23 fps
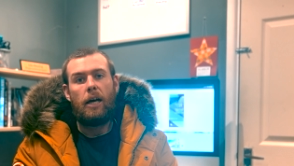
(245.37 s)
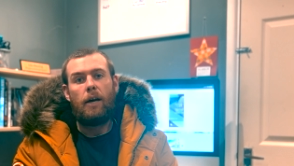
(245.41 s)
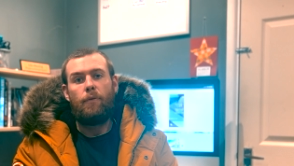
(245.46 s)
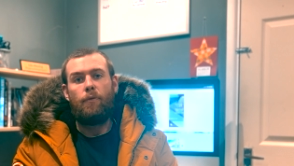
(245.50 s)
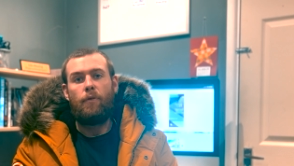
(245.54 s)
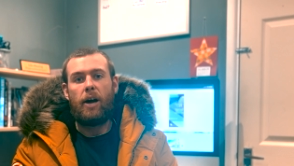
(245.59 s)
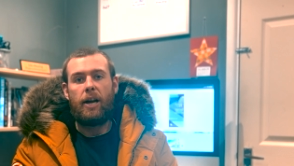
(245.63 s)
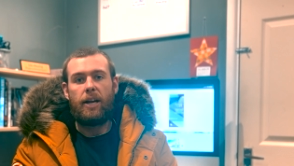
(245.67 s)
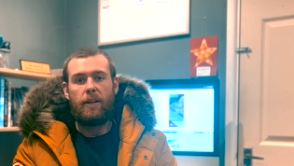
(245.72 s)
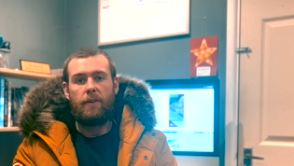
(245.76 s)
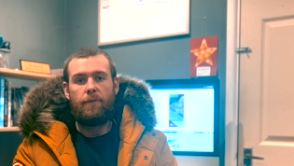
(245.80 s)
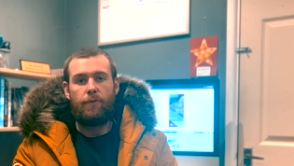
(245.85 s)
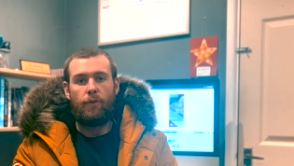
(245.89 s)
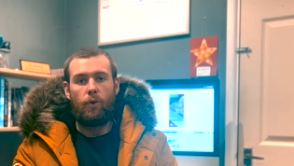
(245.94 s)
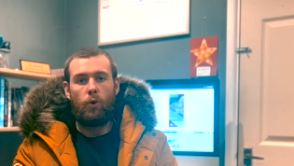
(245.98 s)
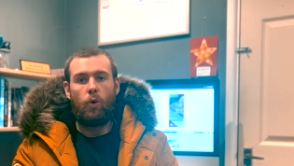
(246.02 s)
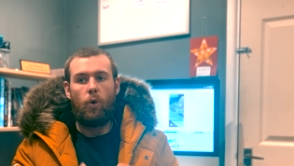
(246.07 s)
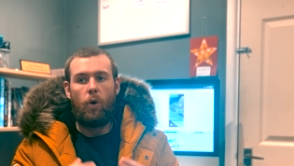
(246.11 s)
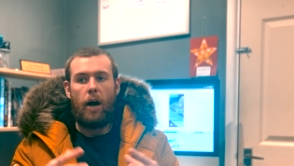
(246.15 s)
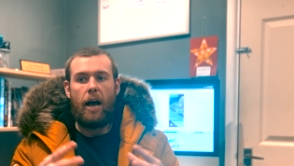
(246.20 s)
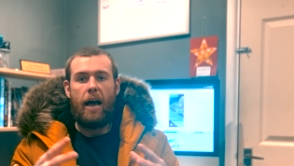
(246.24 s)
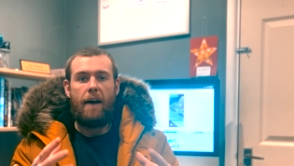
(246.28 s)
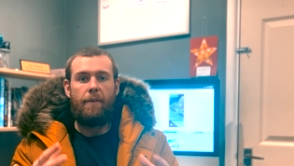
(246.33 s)
ready
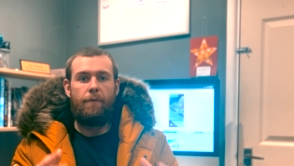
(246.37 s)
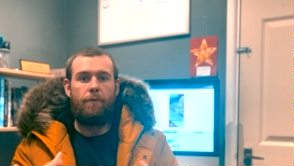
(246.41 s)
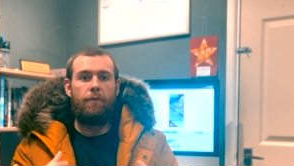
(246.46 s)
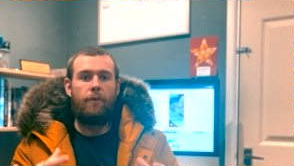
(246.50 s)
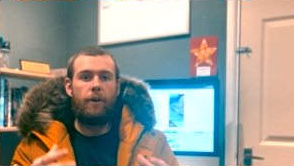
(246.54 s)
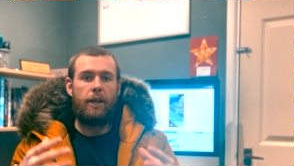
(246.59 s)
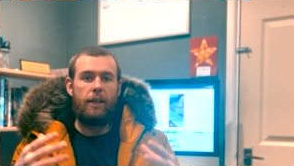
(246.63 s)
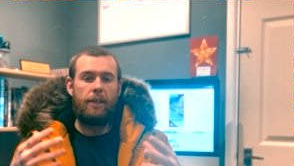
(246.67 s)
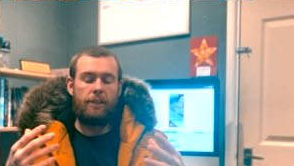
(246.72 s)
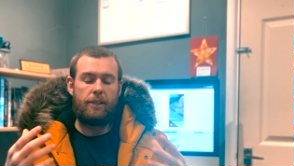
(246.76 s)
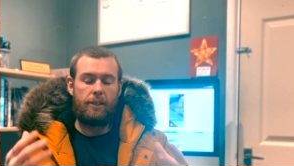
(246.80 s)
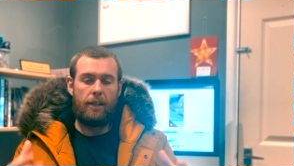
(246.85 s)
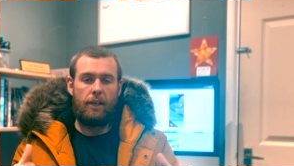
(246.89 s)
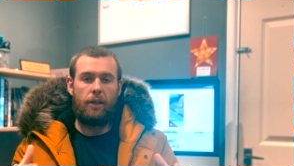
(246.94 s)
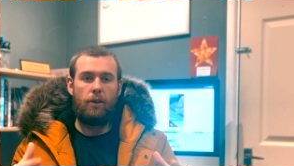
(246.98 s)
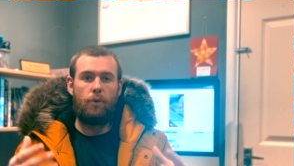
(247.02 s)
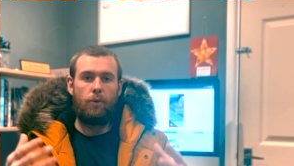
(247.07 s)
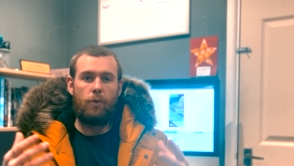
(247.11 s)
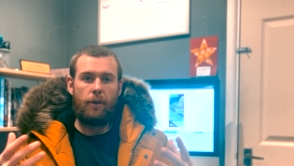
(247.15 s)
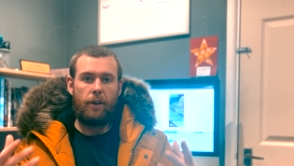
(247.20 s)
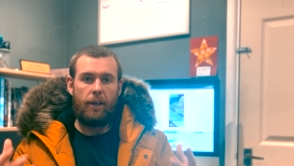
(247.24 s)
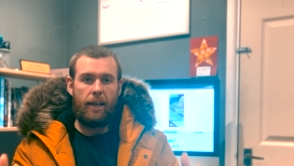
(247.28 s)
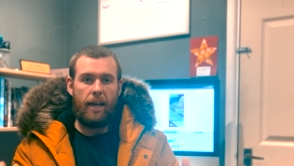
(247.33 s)
for every
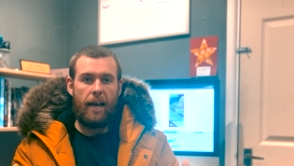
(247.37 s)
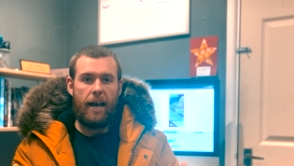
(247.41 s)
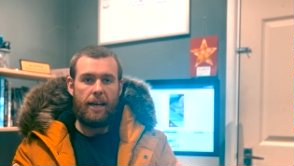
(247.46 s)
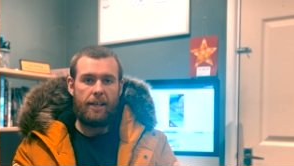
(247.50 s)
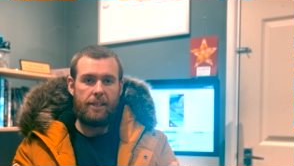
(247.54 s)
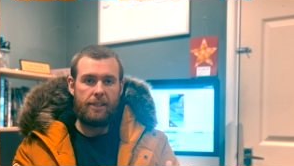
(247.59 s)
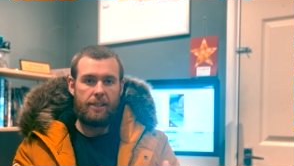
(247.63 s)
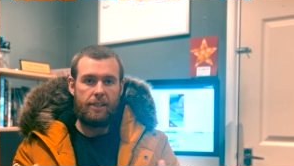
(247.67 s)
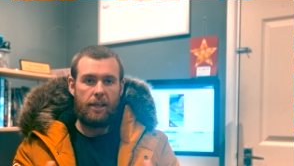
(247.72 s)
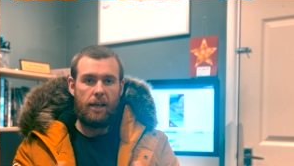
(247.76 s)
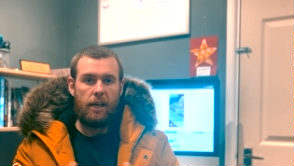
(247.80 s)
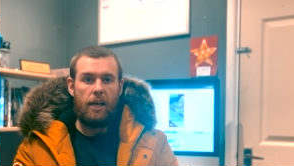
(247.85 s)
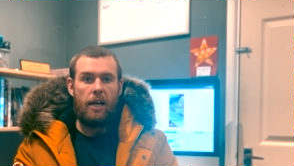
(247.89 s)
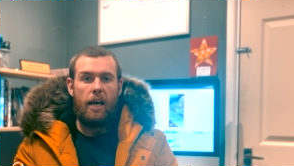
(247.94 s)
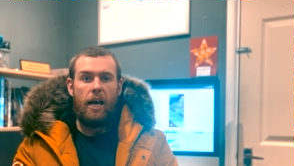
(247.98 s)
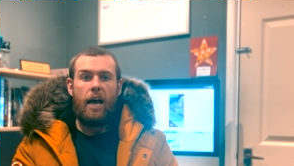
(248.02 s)
single guest.